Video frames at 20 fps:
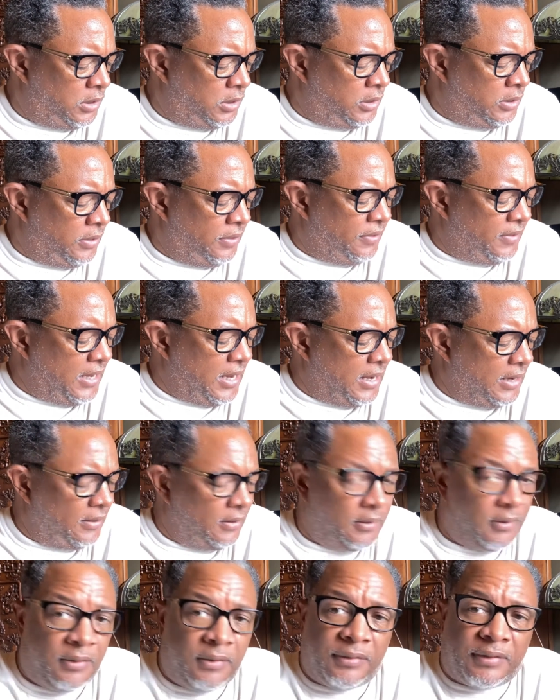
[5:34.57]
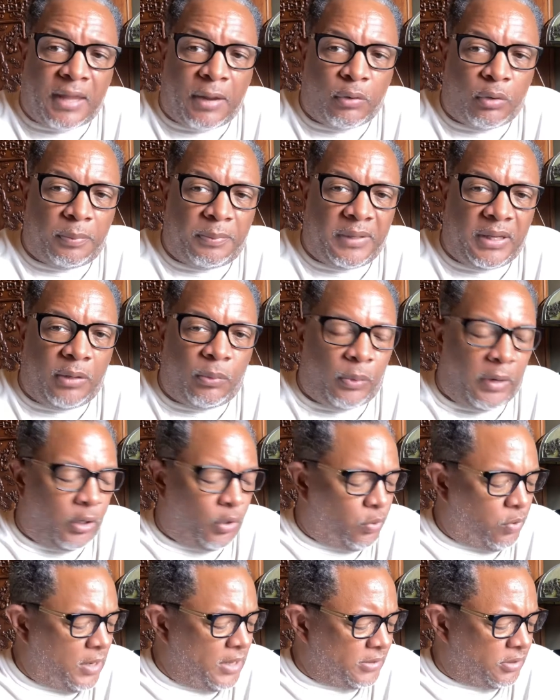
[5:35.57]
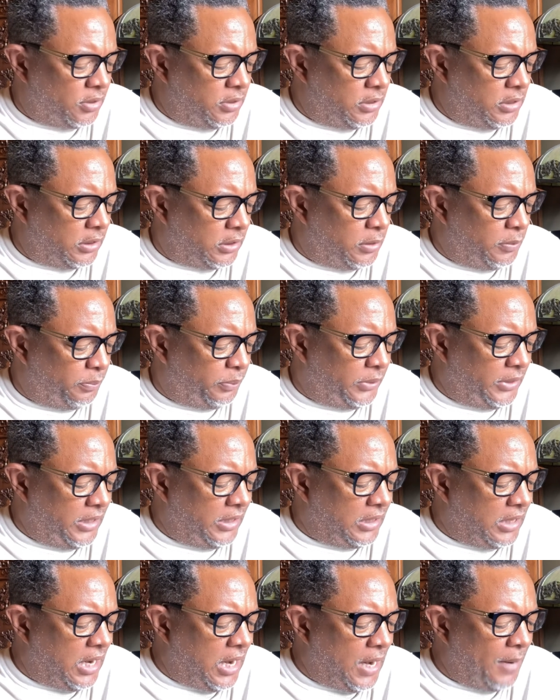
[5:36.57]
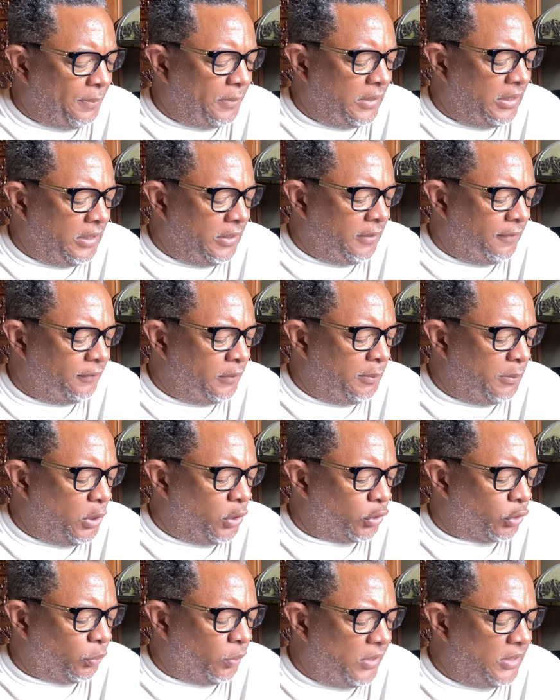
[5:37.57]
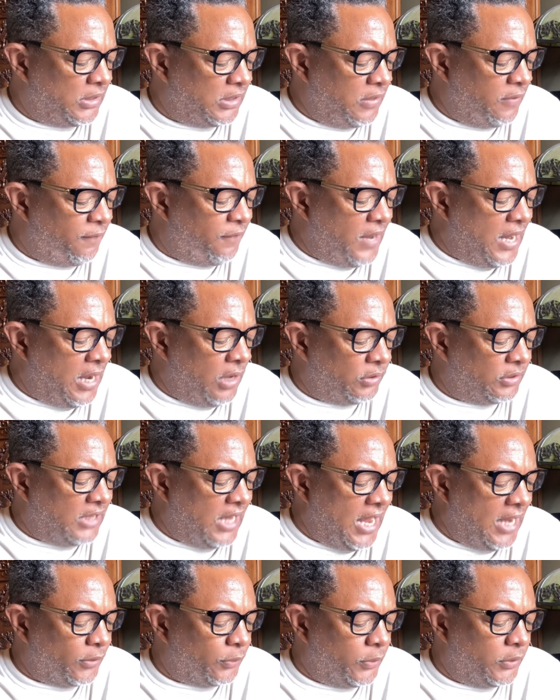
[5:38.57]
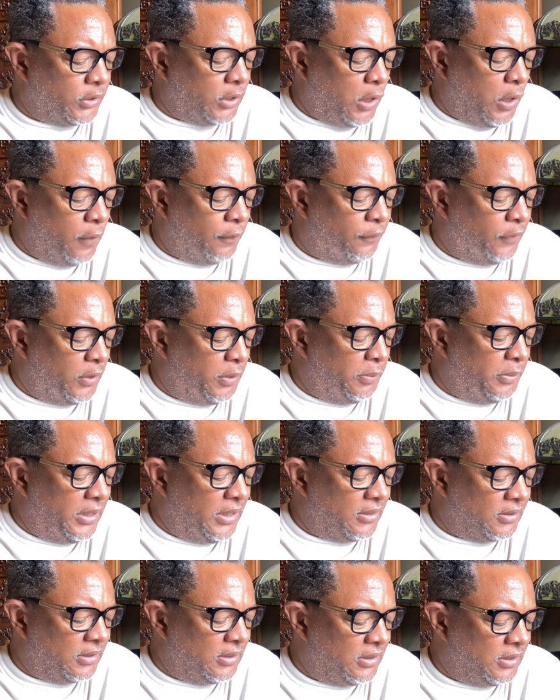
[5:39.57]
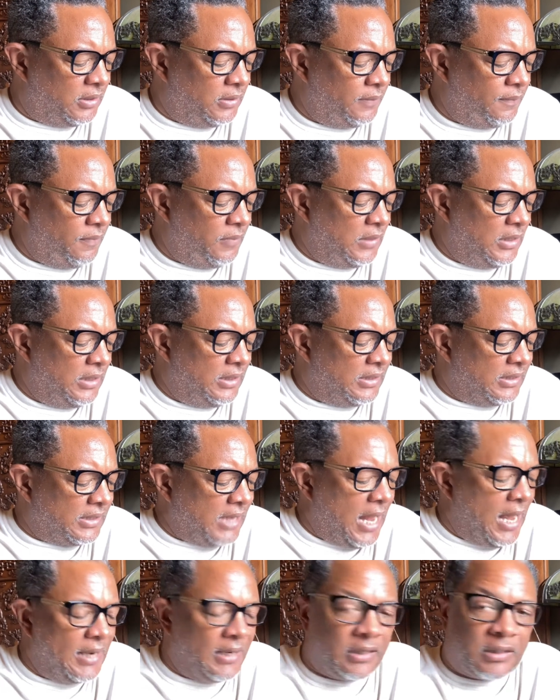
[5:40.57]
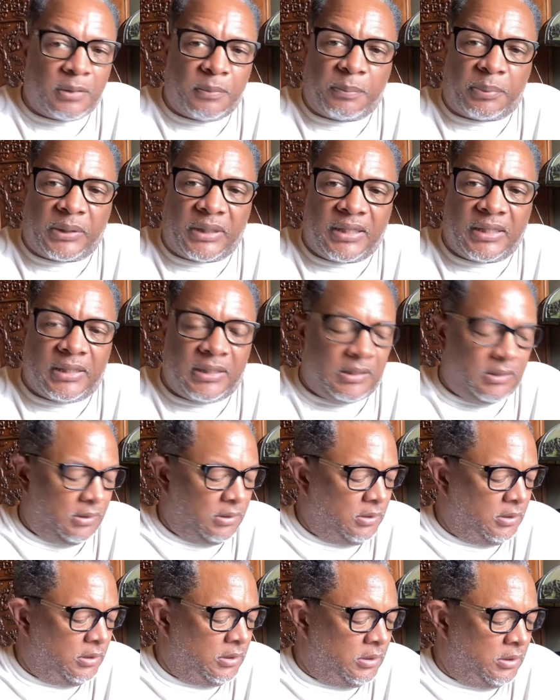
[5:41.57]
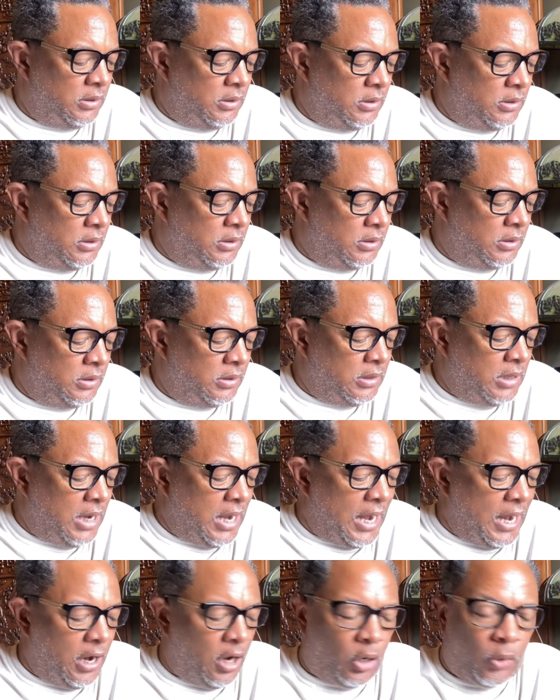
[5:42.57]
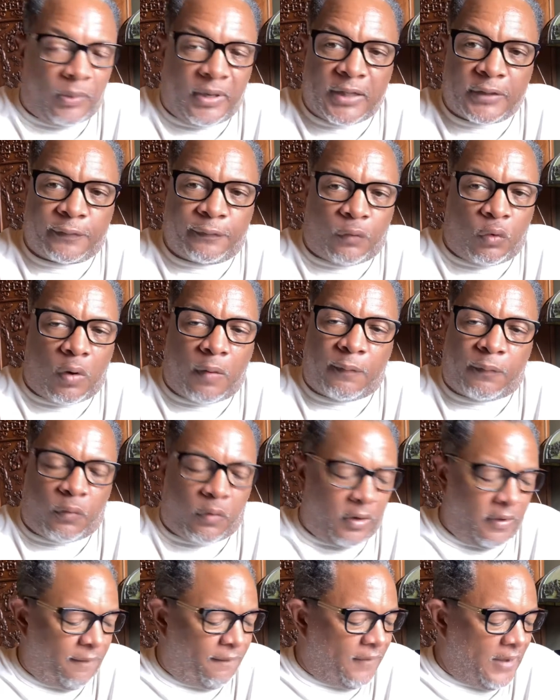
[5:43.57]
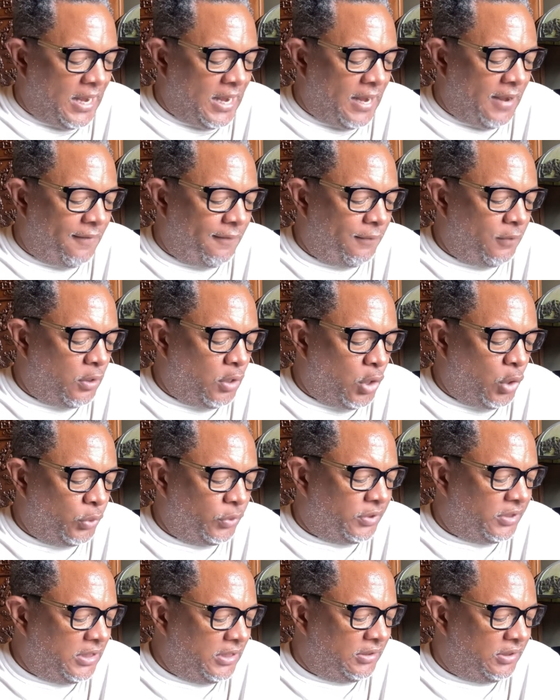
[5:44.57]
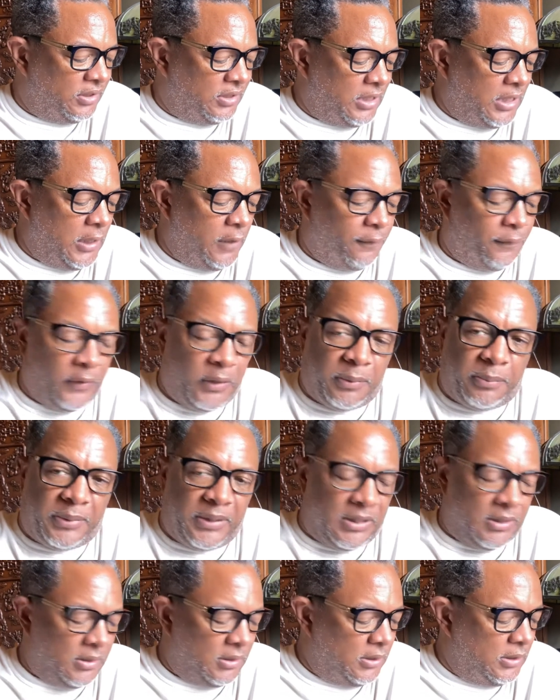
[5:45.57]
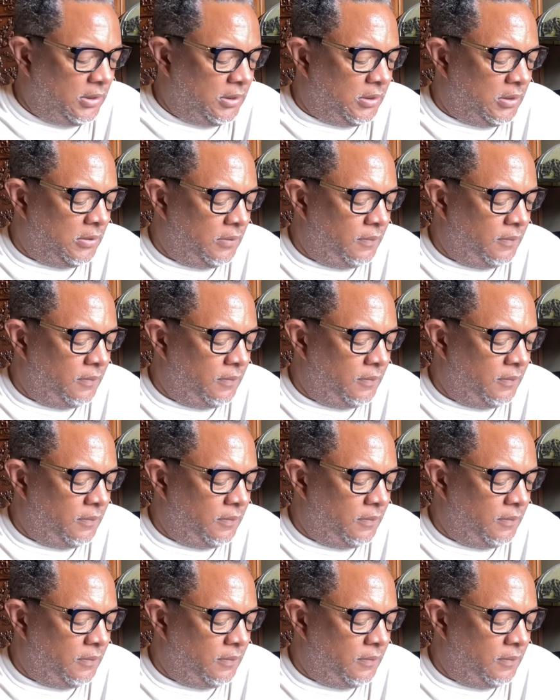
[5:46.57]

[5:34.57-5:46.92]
that they will be requesting a complete copy of the most recent filed tax return for the business, signed and completed IRS Form 4506T for the business.